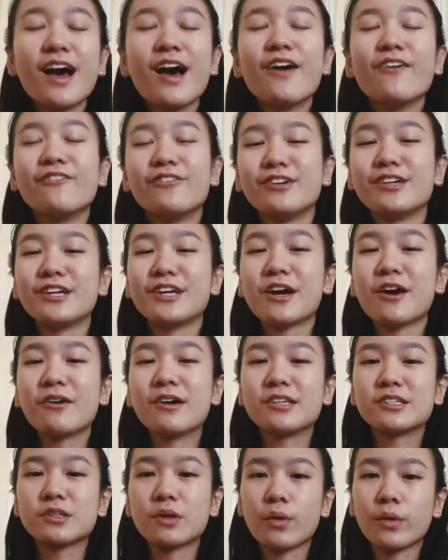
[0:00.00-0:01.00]
video,
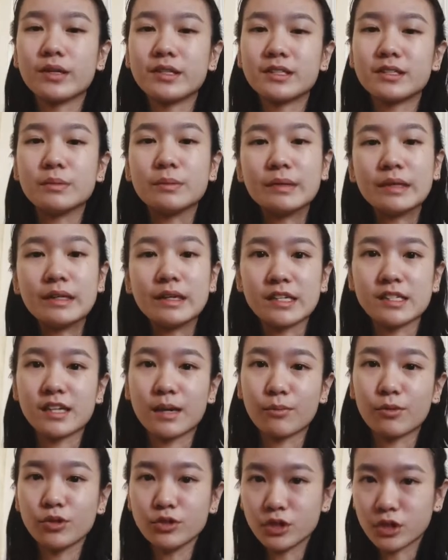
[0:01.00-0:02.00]
it's going to be a
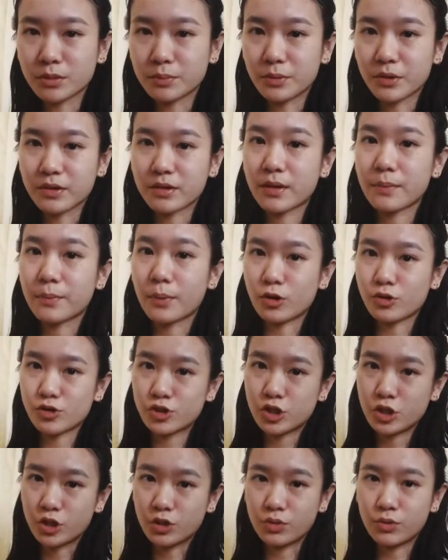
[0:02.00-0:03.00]
summer lookbook part
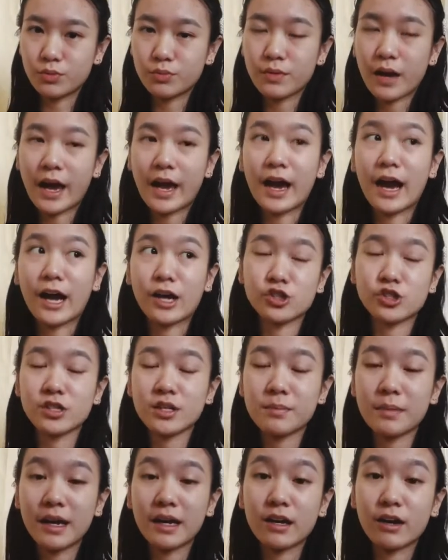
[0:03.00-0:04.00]
2. I actually
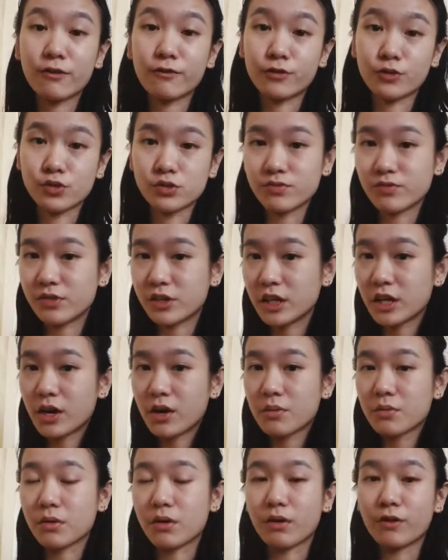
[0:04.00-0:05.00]
made a first
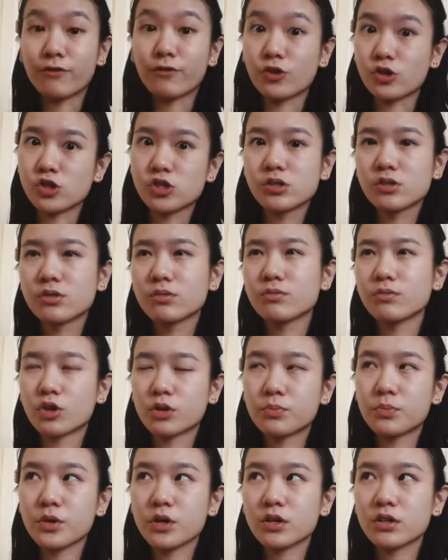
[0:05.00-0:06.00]
video or a first
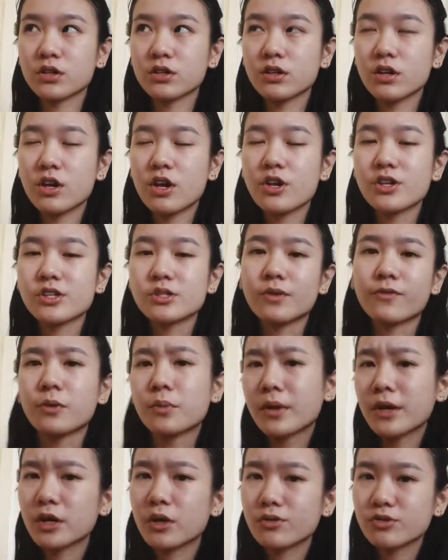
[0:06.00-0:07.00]
lookbook. So if you
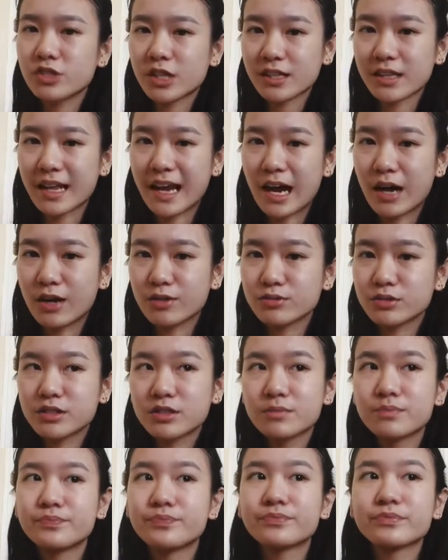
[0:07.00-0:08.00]
want to go and check that out,
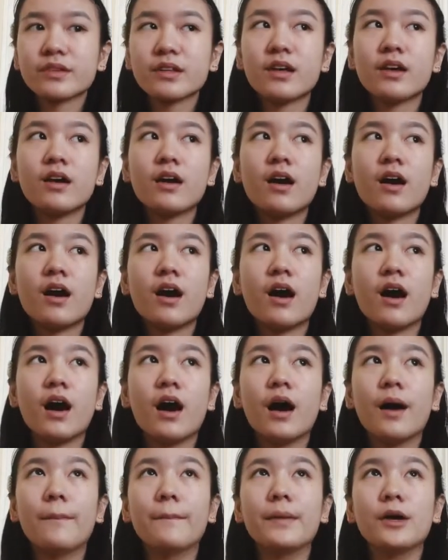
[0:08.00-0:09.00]

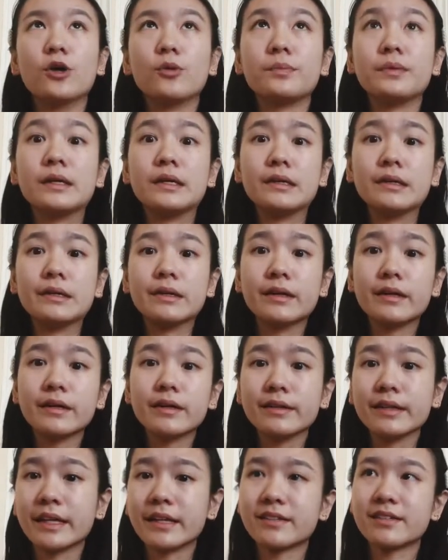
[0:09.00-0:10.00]
it'll be
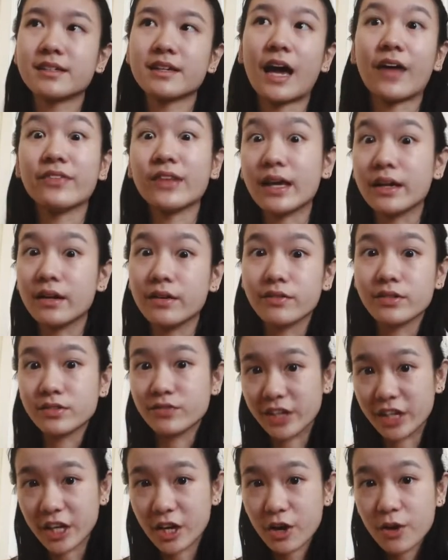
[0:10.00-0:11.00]
linked at the end of this
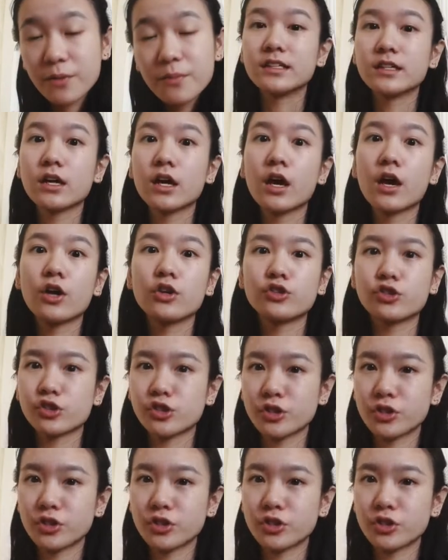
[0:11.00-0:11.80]
video. Just so you